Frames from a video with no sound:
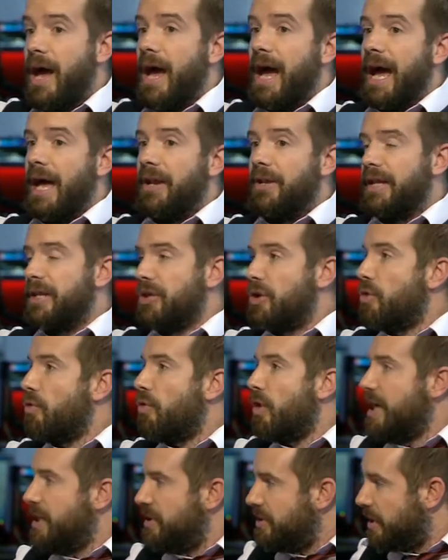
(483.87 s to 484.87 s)
and a
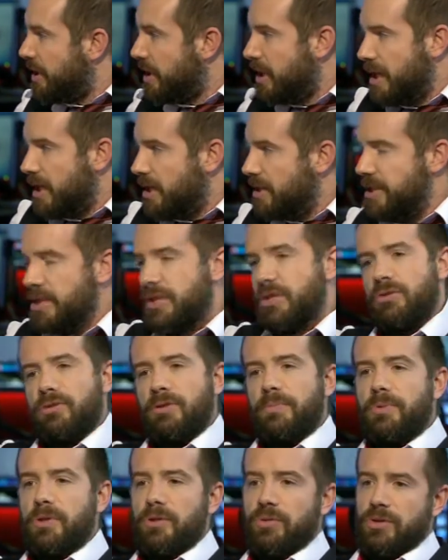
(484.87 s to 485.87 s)
greater
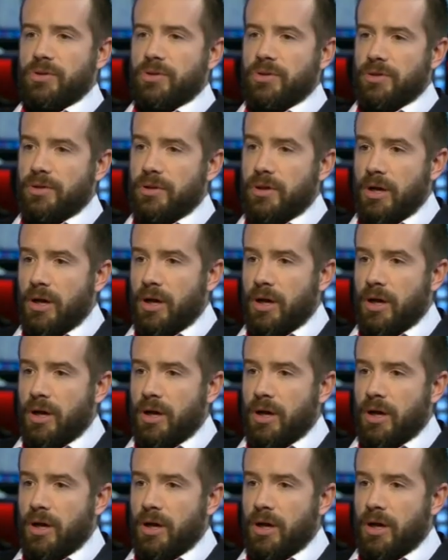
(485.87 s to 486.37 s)
distribution